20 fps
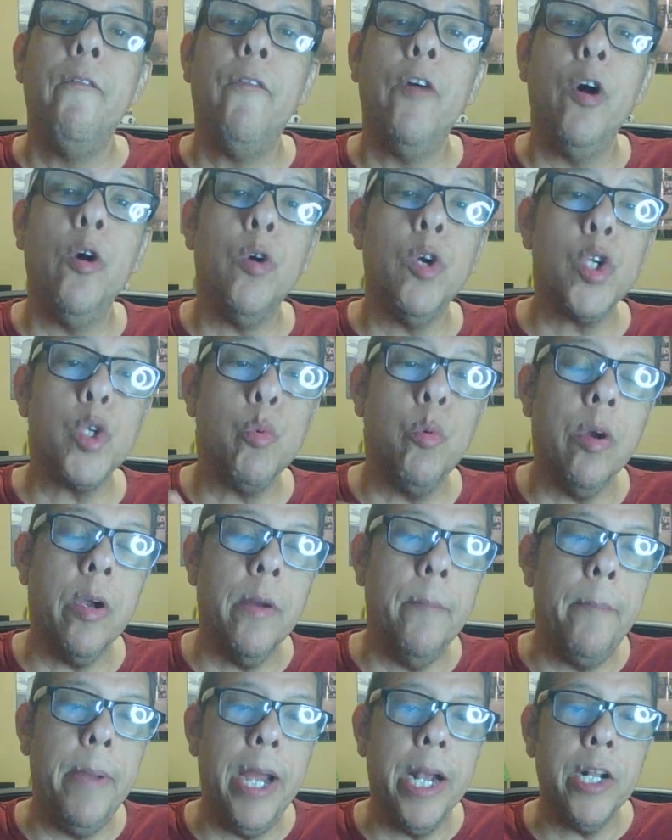Folks,
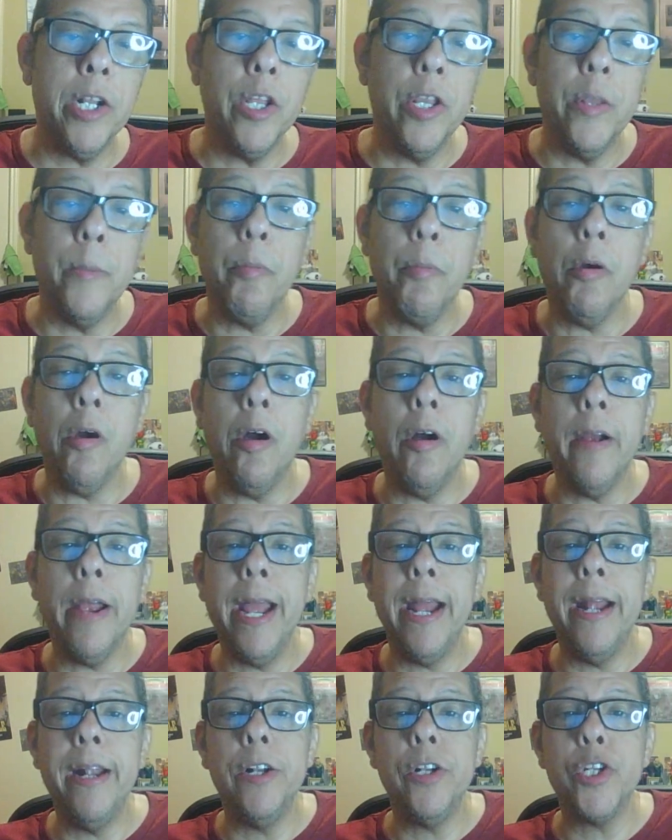welcome back to the Prog
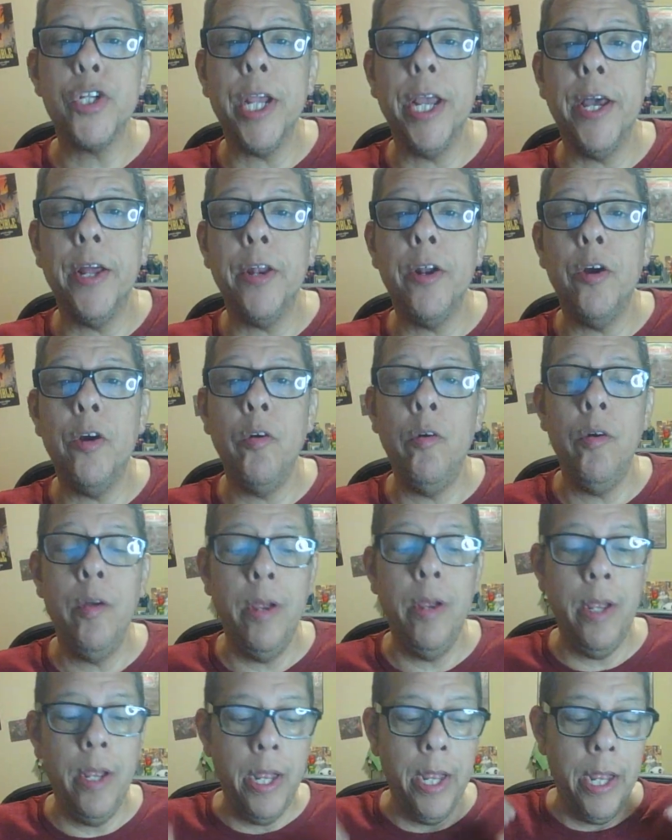Hat channel.
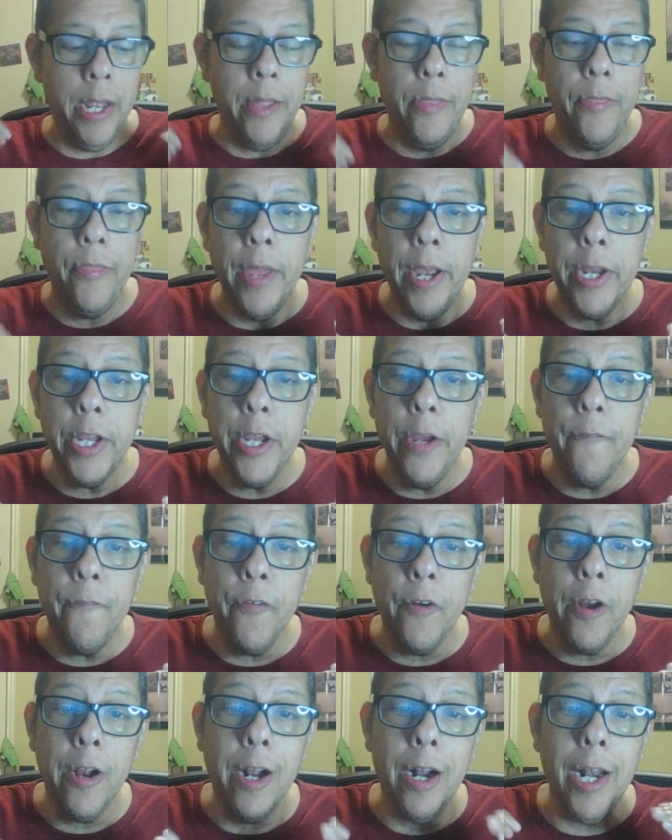Thank you
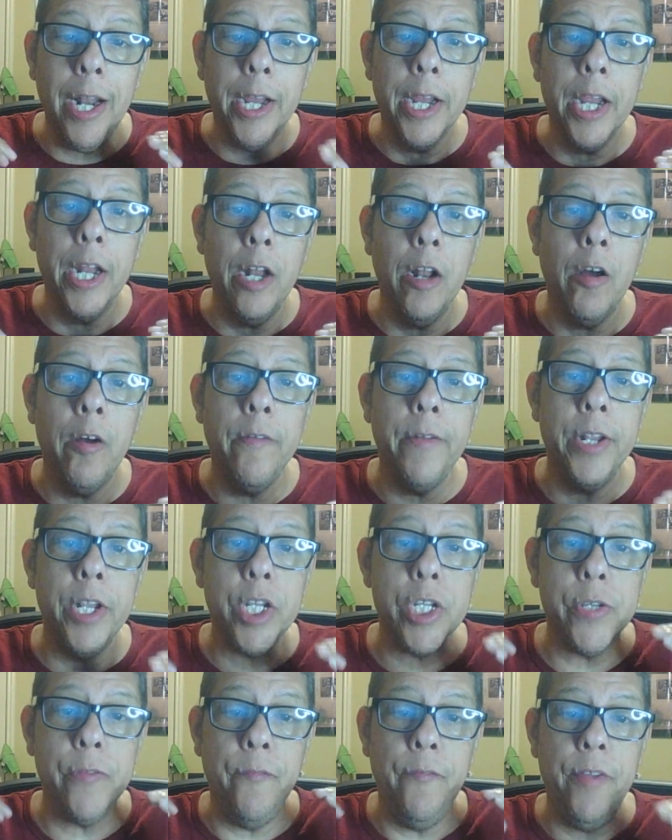for clicking on
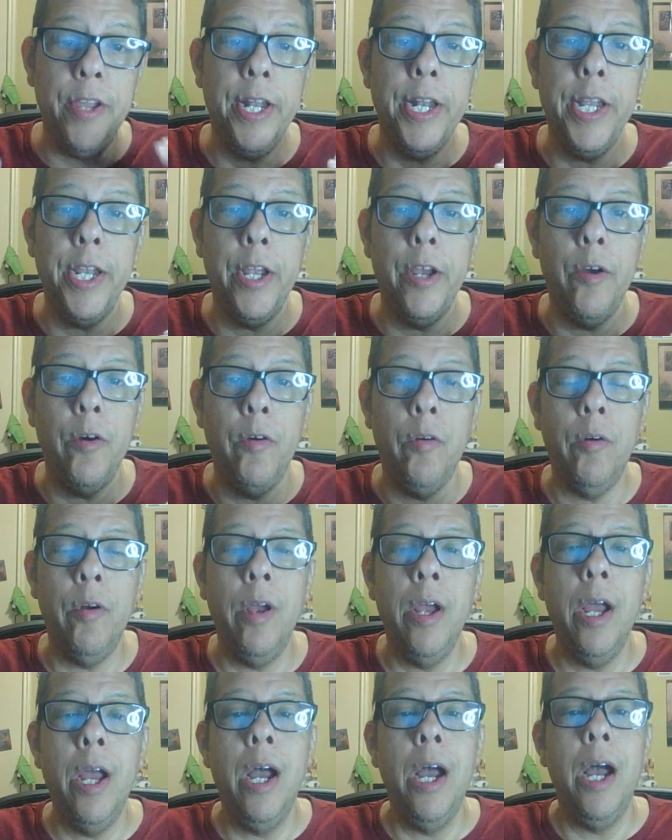this video.
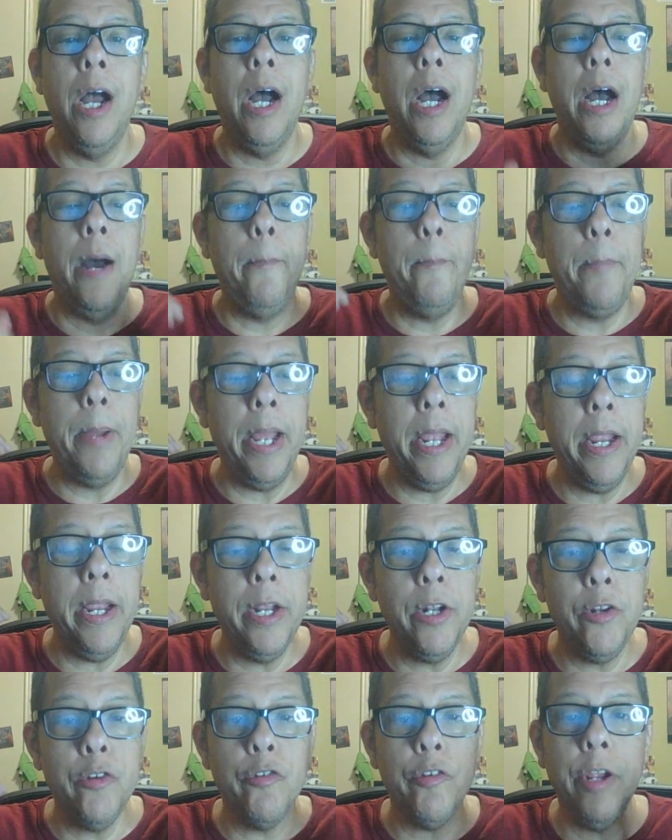I'm
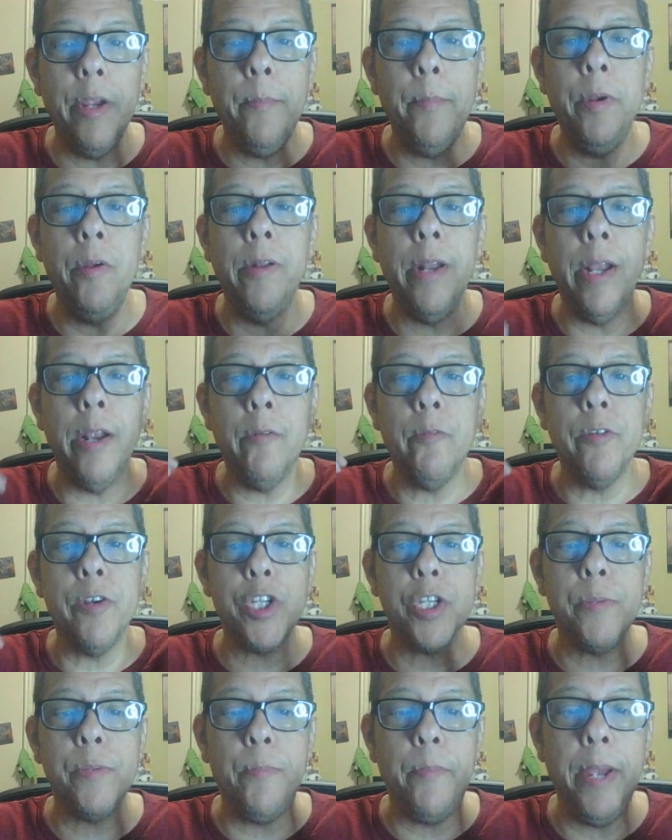paying tribute and
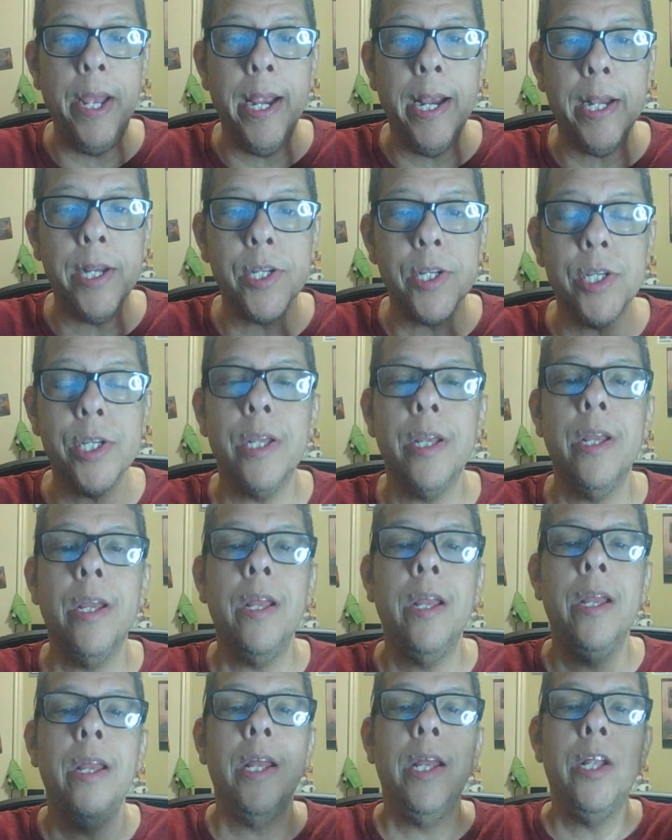respects
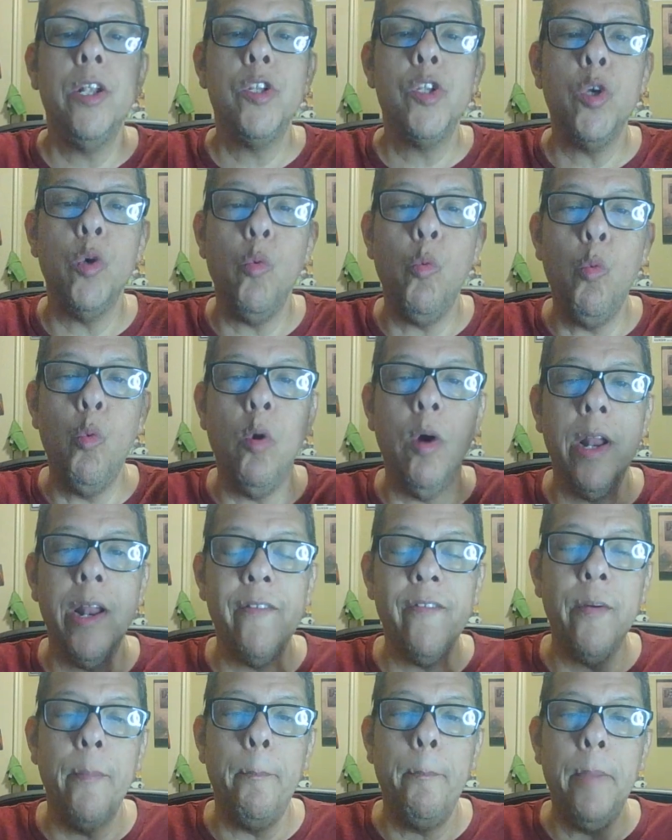to one
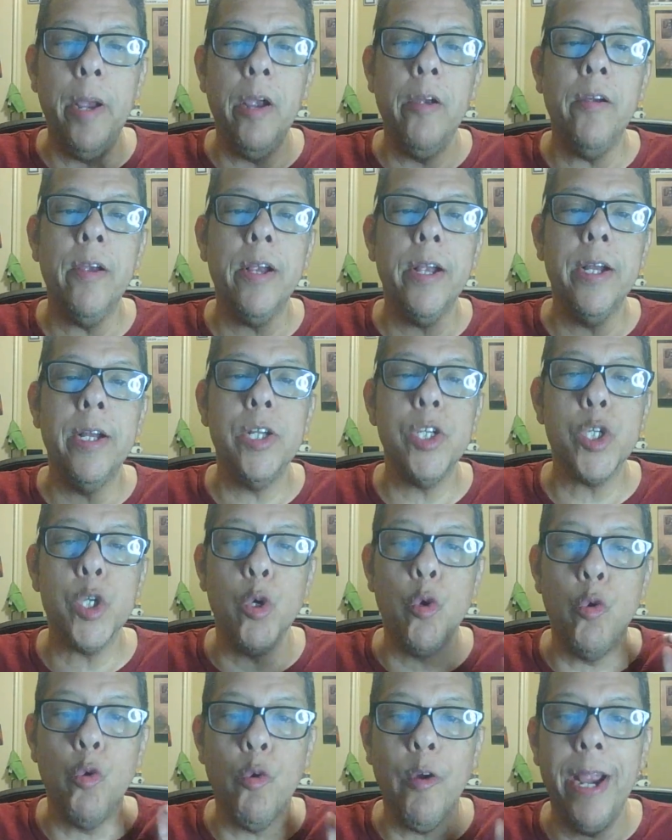of America's
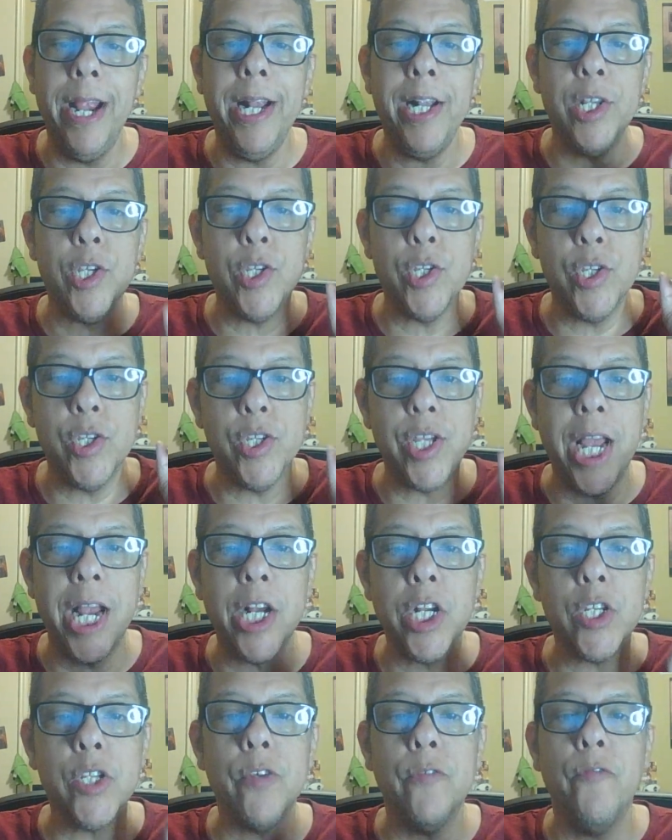great
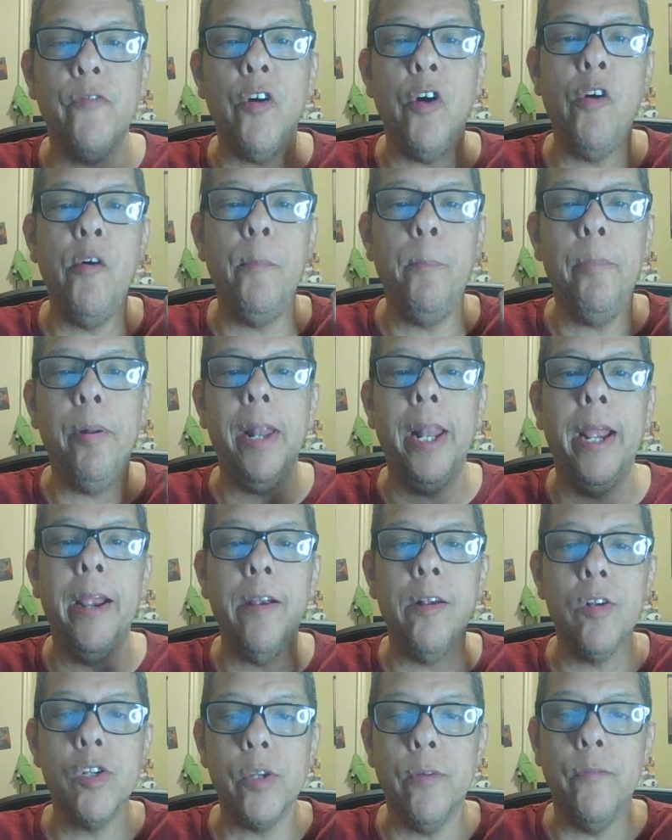saxophone
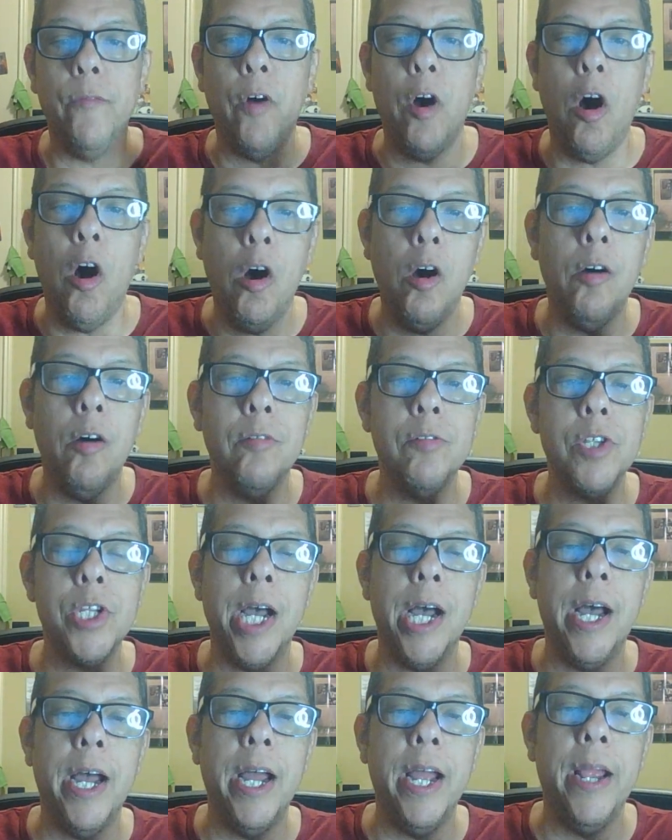players of all
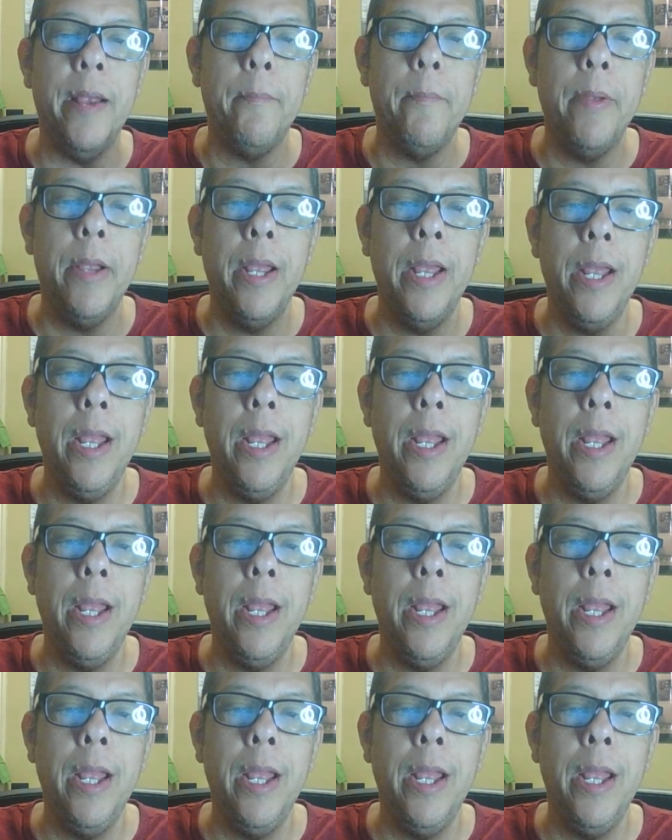time.